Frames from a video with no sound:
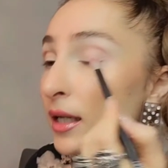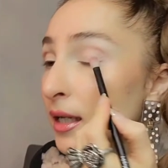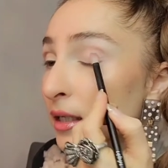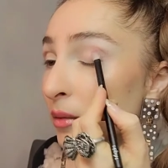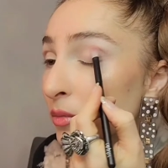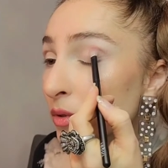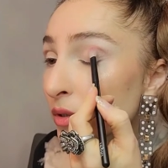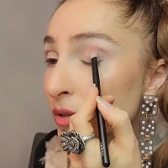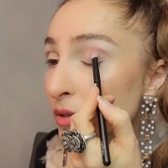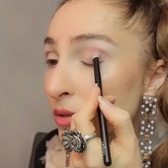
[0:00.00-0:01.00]
and I'm
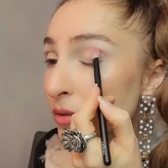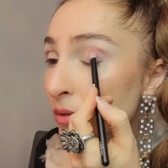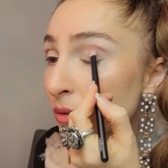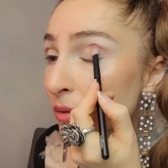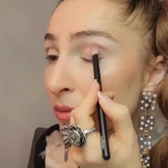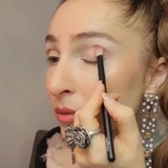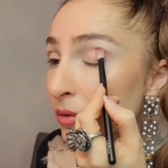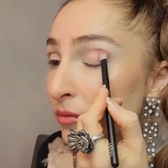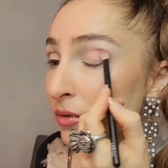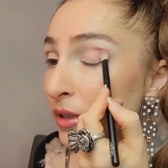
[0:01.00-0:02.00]
going to go
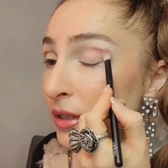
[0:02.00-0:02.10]
over